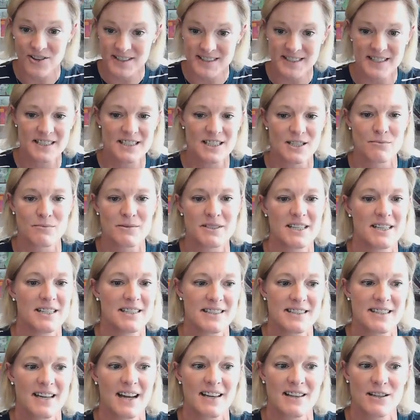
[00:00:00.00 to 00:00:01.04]
the systems
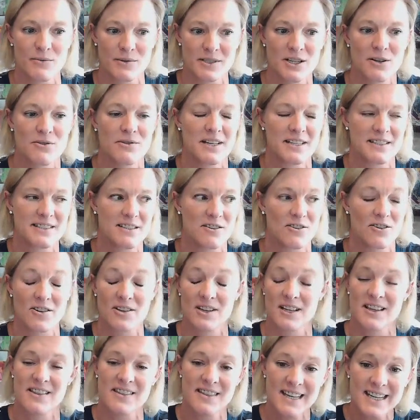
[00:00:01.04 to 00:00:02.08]
inside that we don't
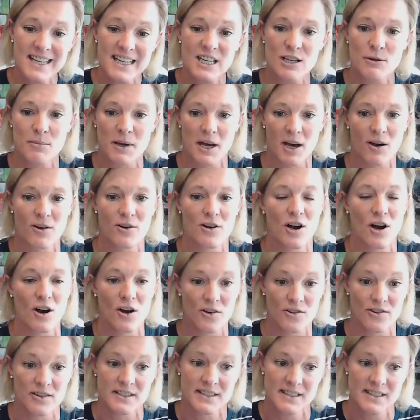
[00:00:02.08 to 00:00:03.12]
necessarily think about all the